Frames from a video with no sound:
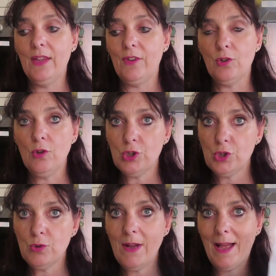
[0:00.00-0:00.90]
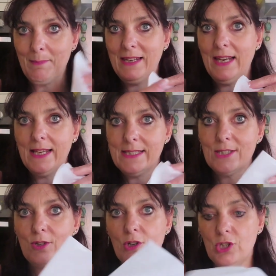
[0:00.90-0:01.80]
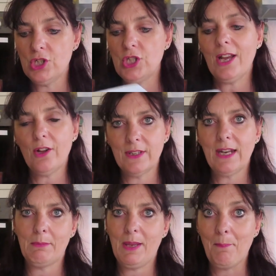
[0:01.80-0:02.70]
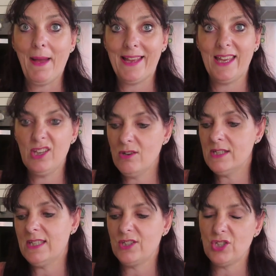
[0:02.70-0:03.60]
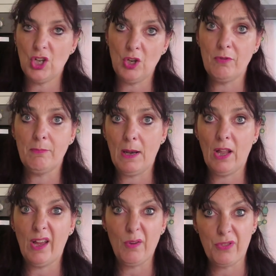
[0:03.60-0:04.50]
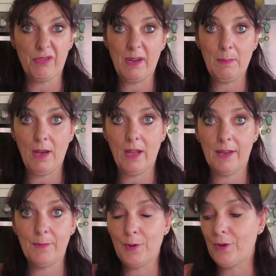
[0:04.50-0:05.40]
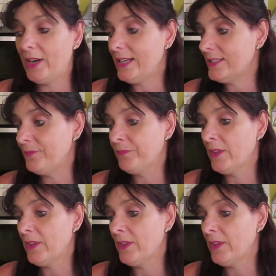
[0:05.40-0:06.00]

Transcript: If you're not sure how many layers it's got, just check on the napkin packet. It usually says two ply or three ply, all right?